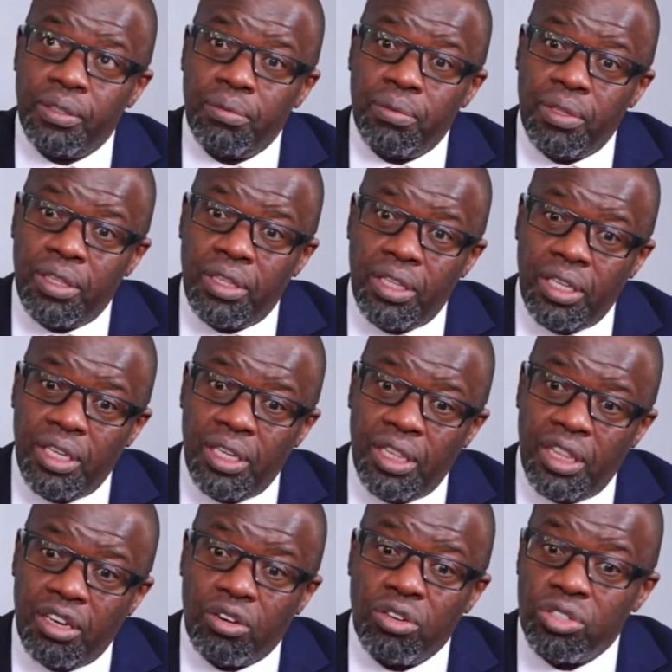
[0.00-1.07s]

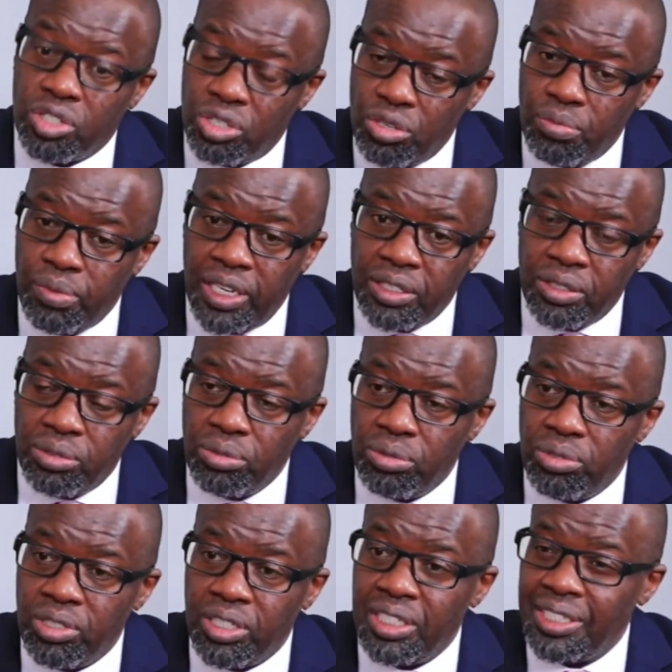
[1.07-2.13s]
The consumers do
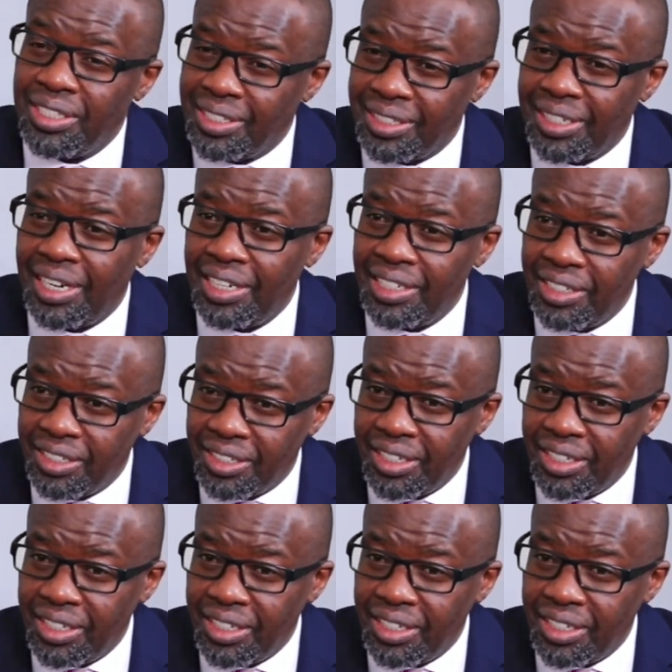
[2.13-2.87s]
not necessarily